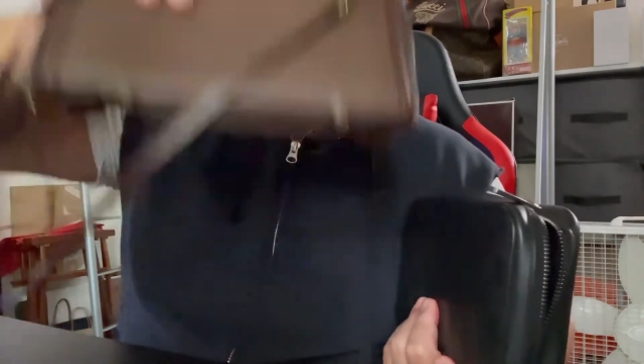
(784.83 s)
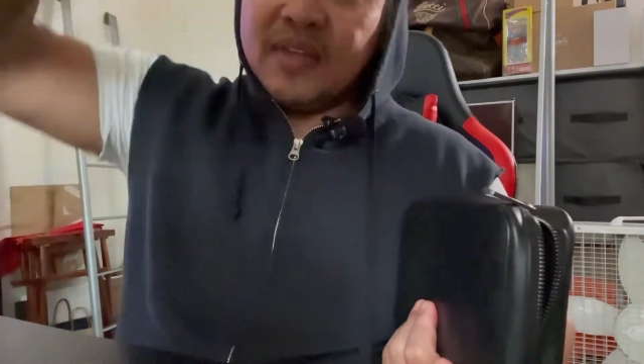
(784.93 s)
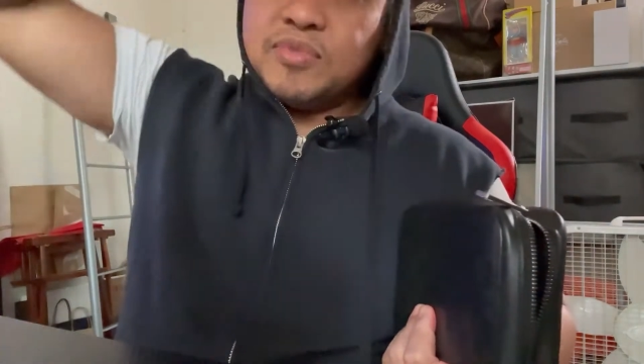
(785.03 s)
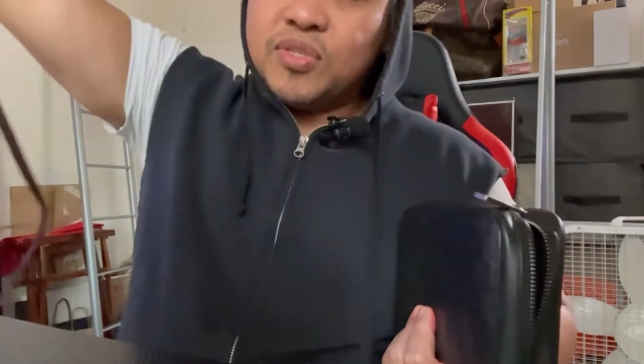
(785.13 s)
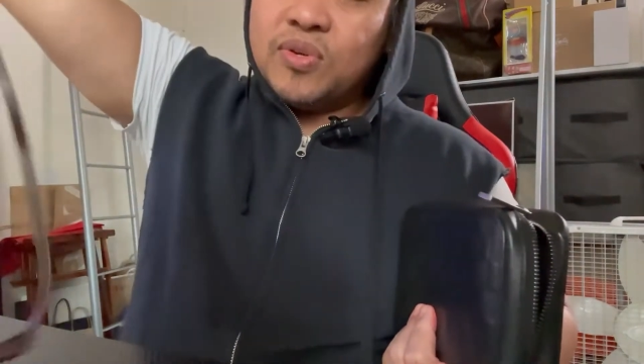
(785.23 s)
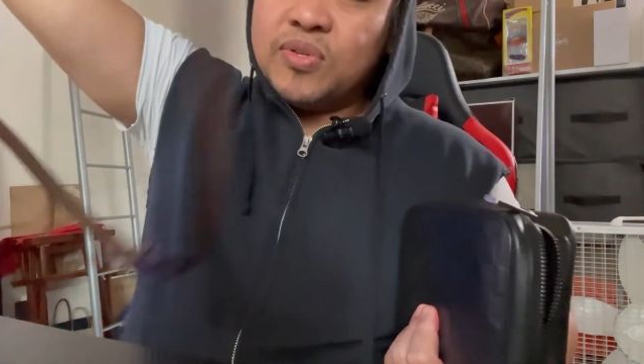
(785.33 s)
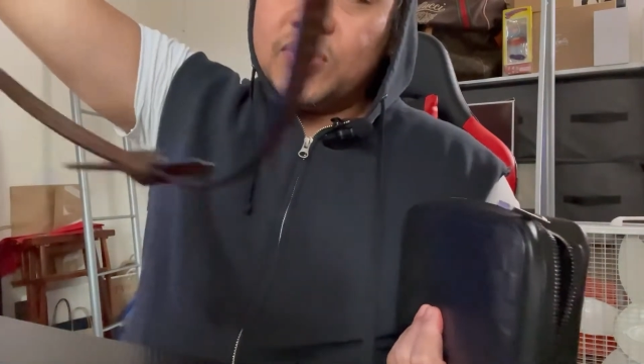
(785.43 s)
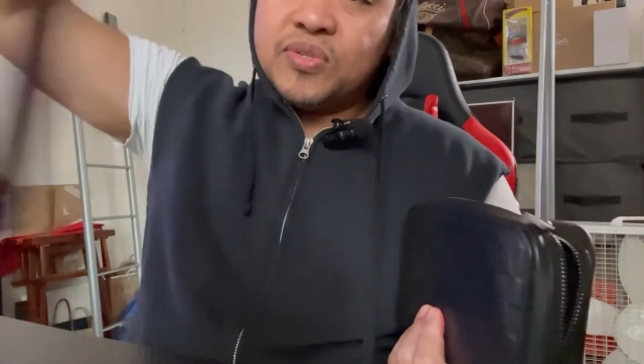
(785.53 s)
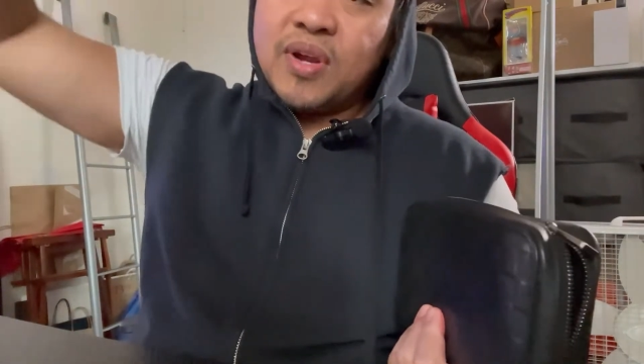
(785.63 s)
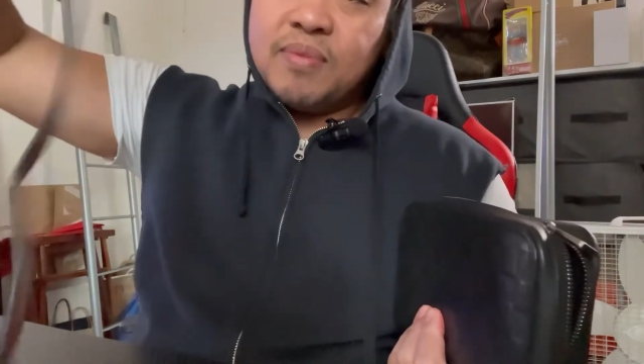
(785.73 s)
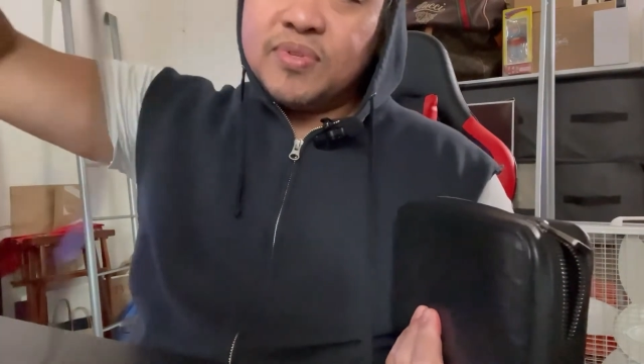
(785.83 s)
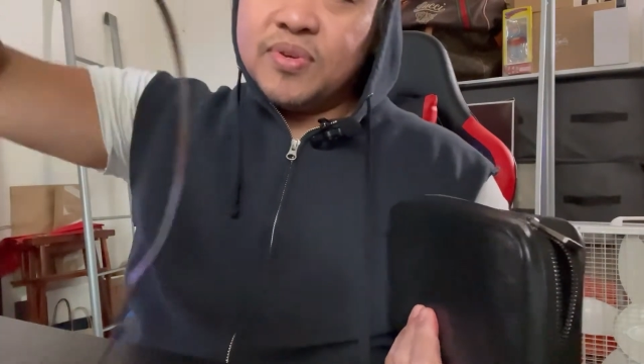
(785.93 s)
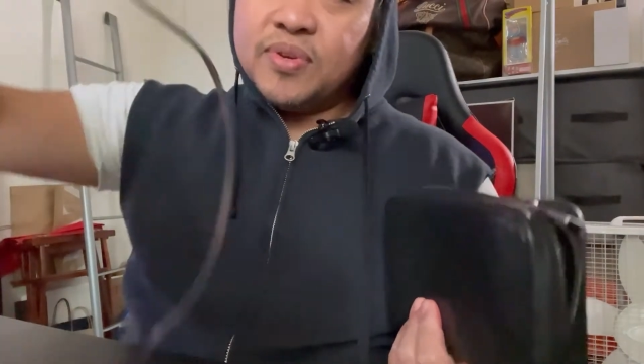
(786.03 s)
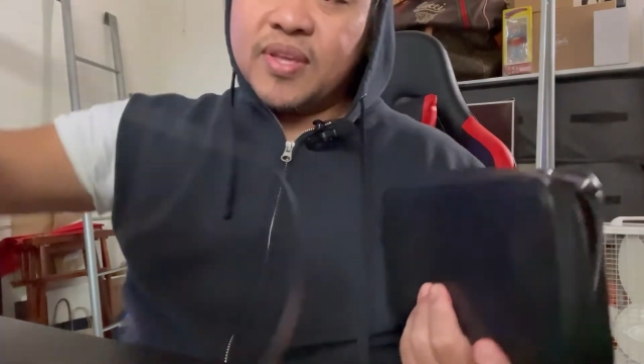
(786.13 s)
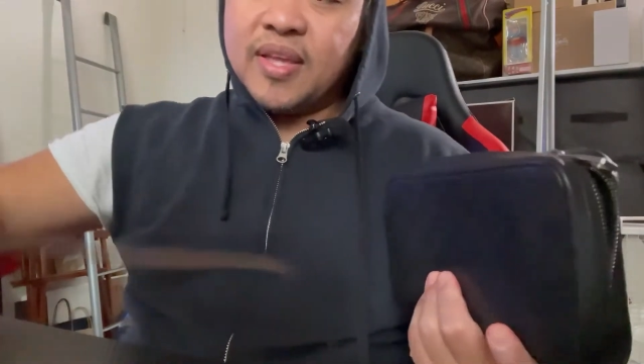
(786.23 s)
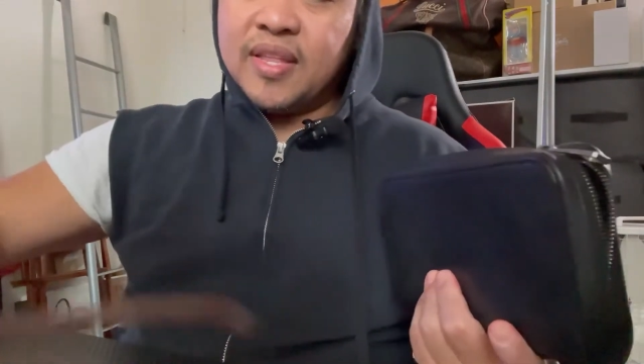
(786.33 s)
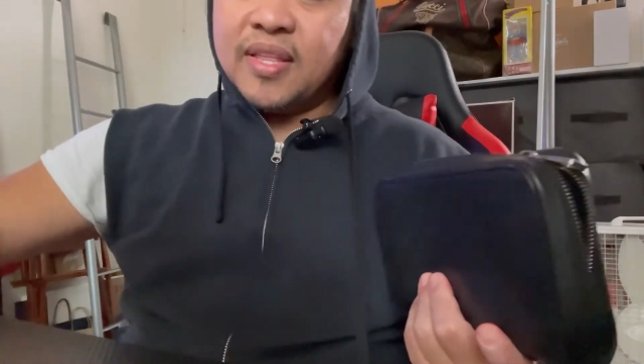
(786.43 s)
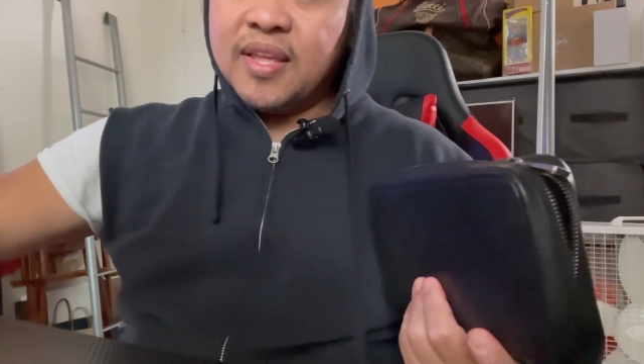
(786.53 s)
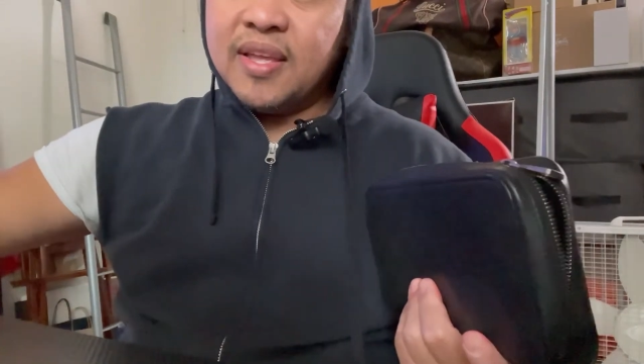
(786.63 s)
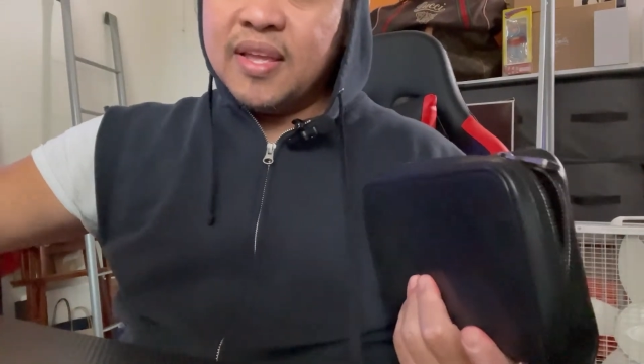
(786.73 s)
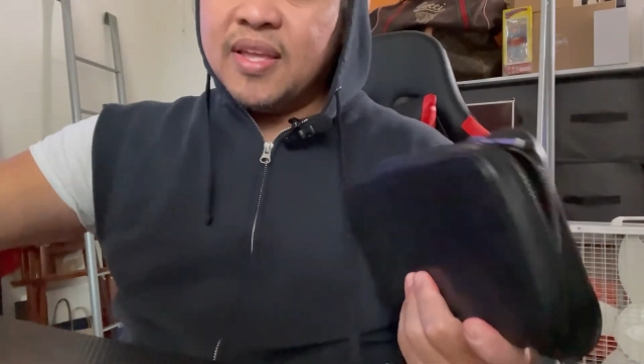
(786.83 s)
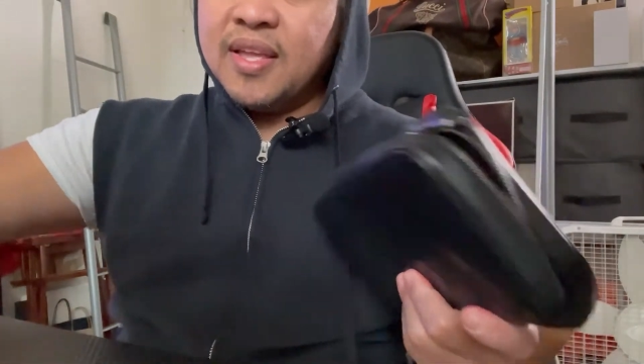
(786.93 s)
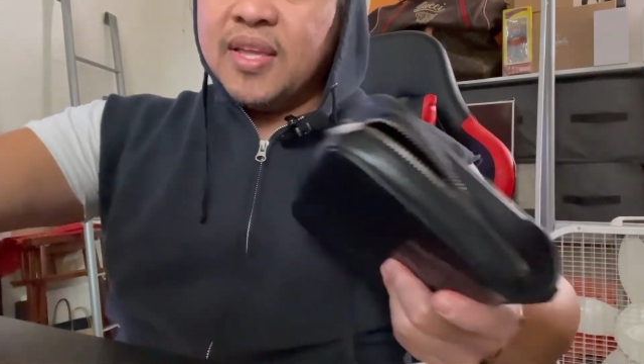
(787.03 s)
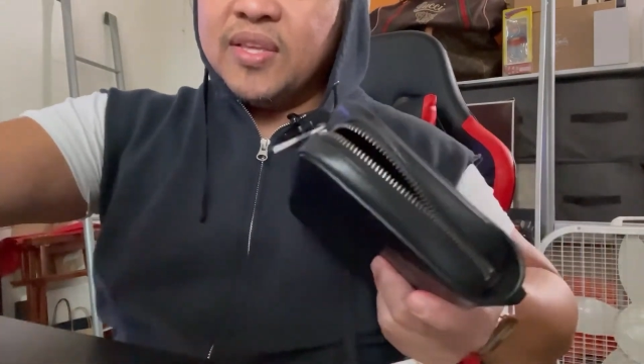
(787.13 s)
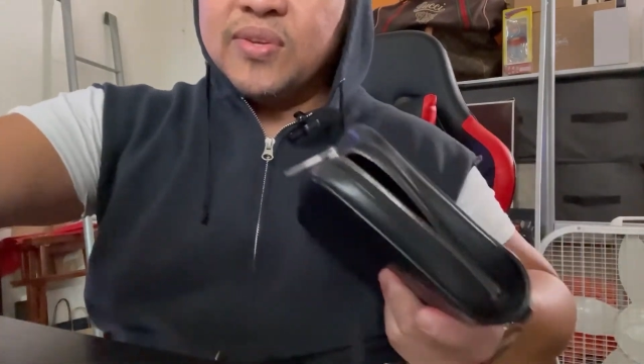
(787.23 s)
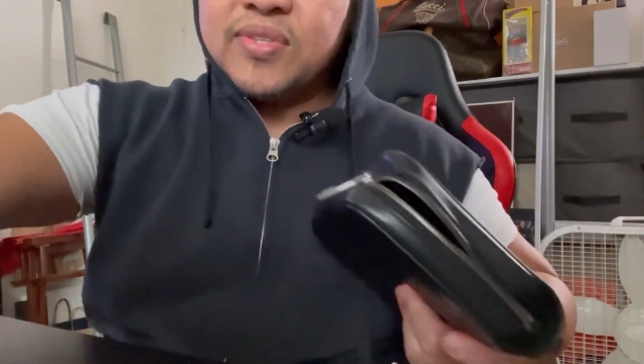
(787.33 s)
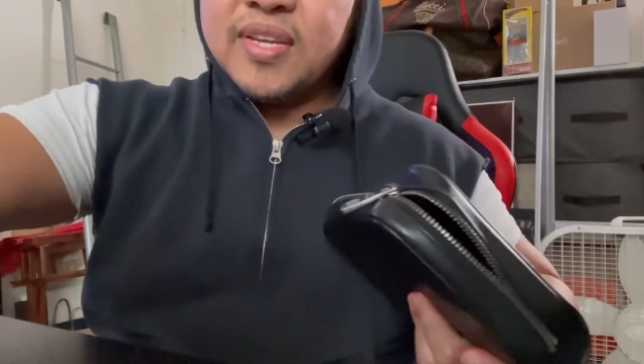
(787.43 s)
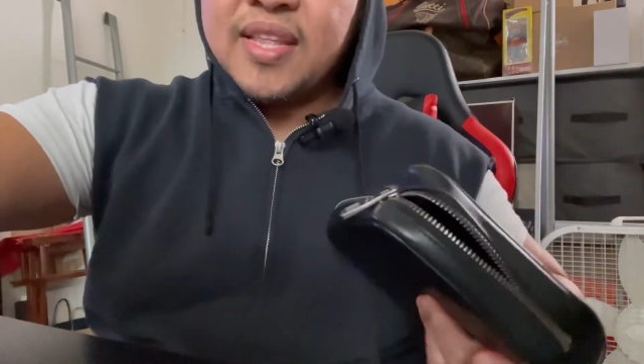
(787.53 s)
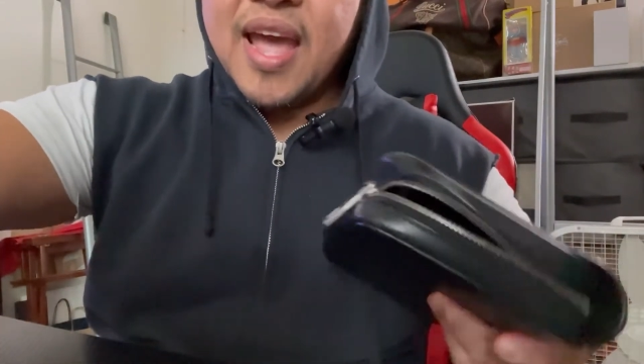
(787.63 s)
shoulder strap, so you can use it